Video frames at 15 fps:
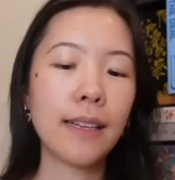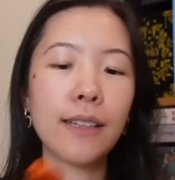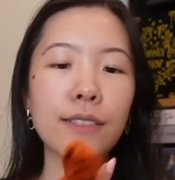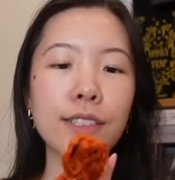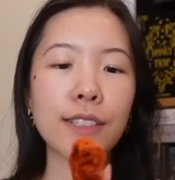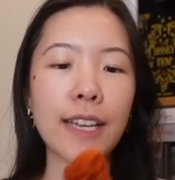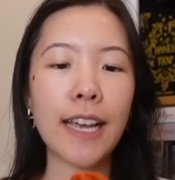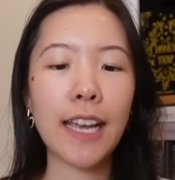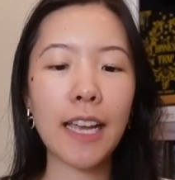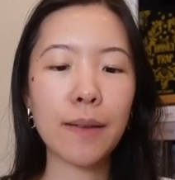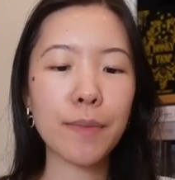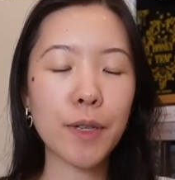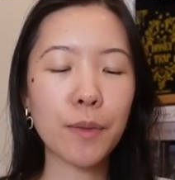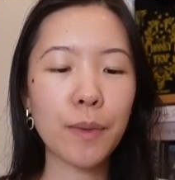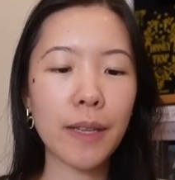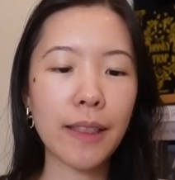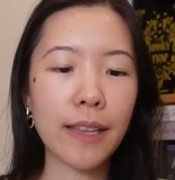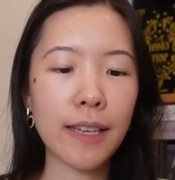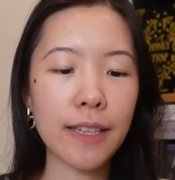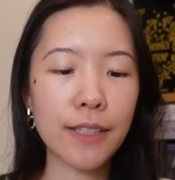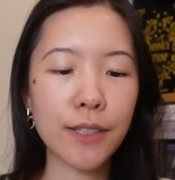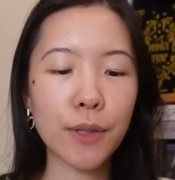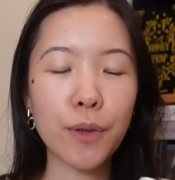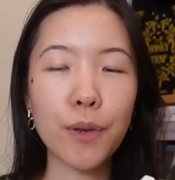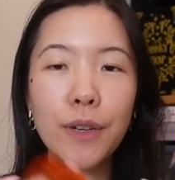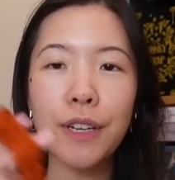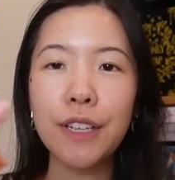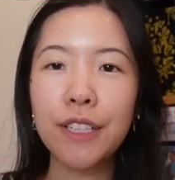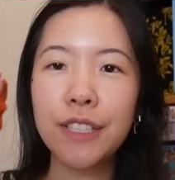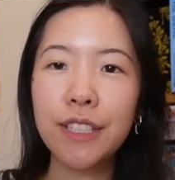It also came with this
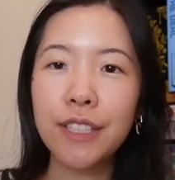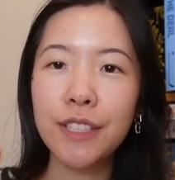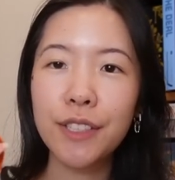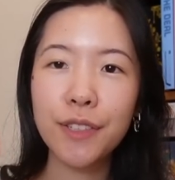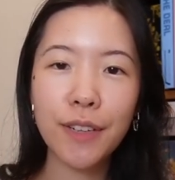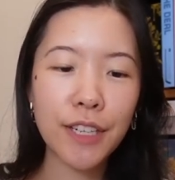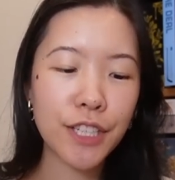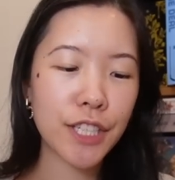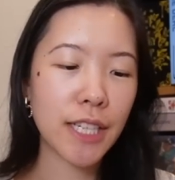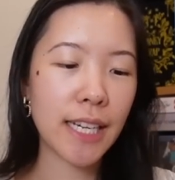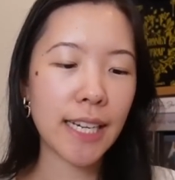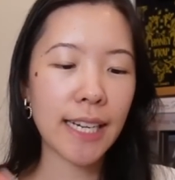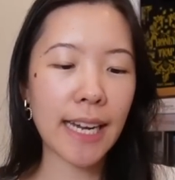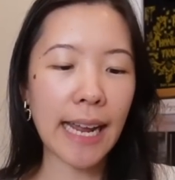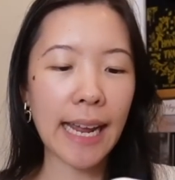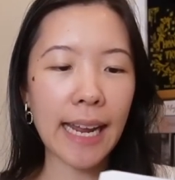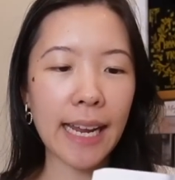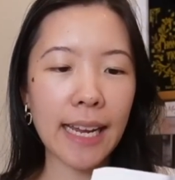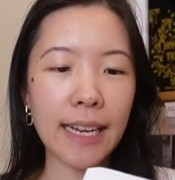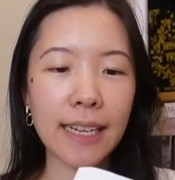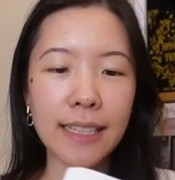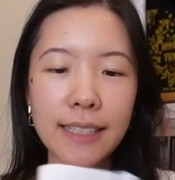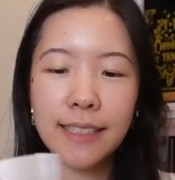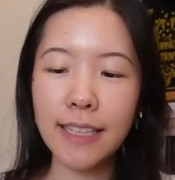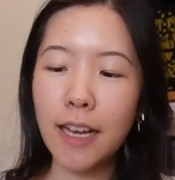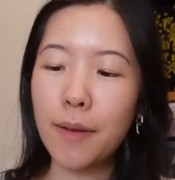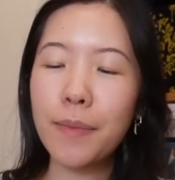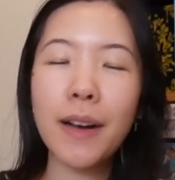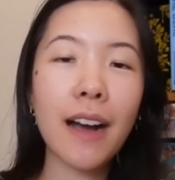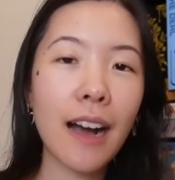orange scrunchie and
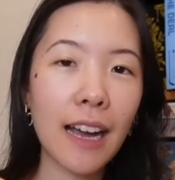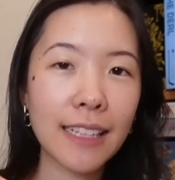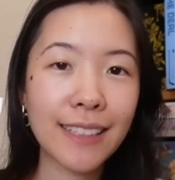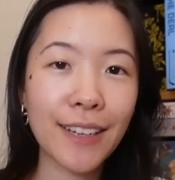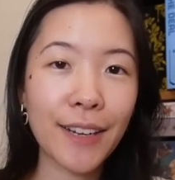some hot